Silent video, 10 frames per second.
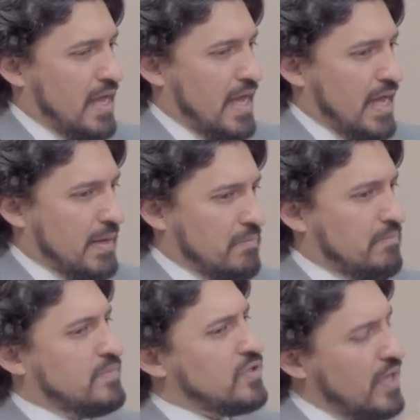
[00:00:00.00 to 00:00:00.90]

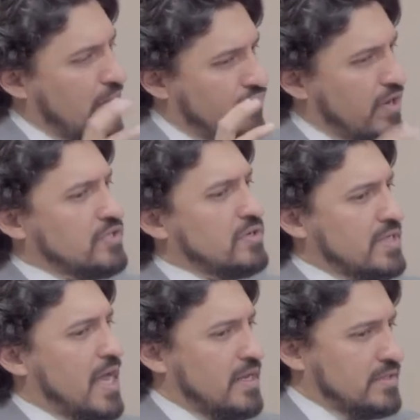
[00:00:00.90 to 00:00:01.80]
Um, so the operational
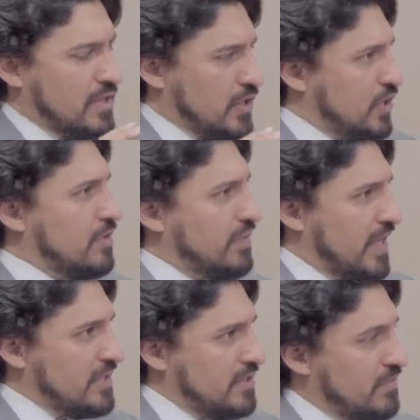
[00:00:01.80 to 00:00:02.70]
side is in a good
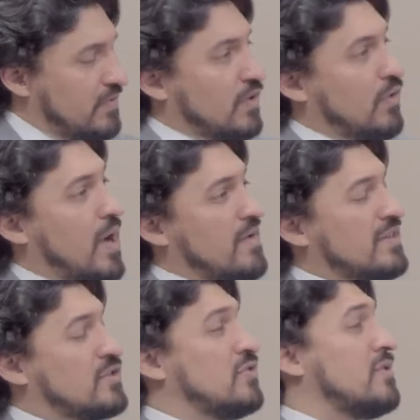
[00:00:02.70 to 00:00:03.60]
place, but
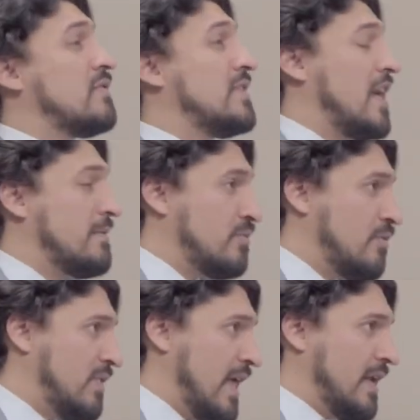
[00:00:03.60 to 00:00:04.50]
requiring two to three times more
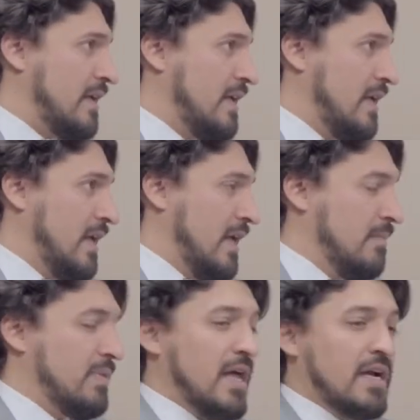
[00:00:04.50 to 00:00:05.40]
planning.
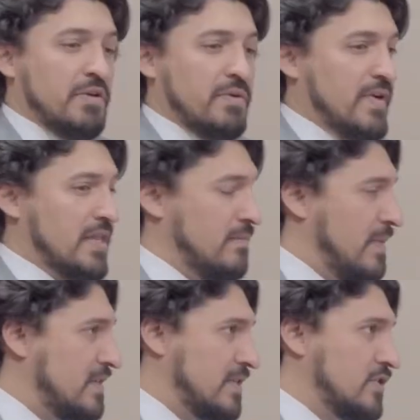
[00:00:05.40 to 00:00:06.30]
But luckily, we've got the
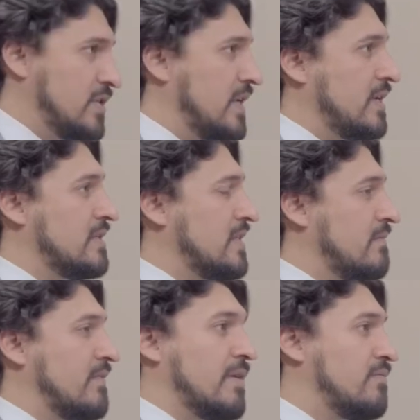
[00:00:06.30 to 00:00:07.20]
best engineers, and
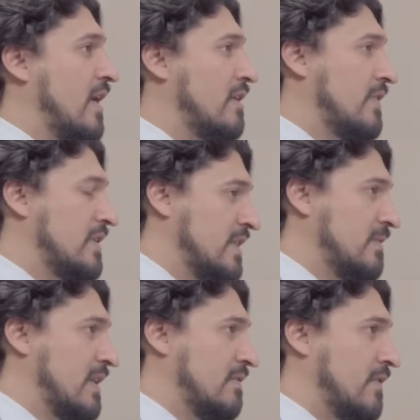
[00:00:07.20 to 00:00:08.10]
I'm very proud of our
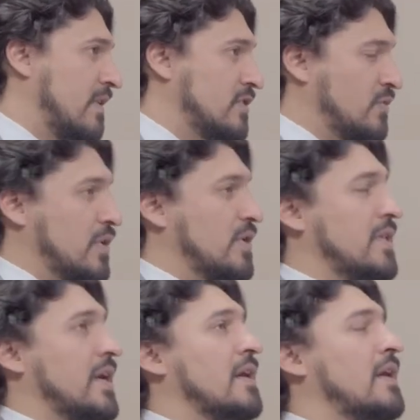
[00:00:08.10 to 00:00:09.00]
team at Lafarge, who are good
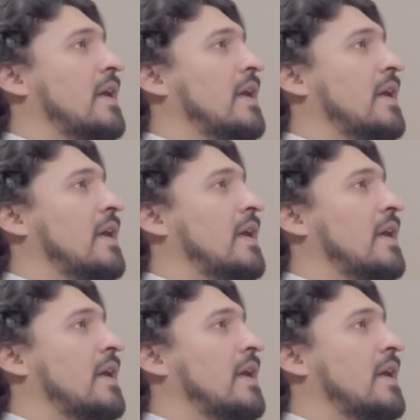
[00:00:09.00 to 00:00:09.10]
there.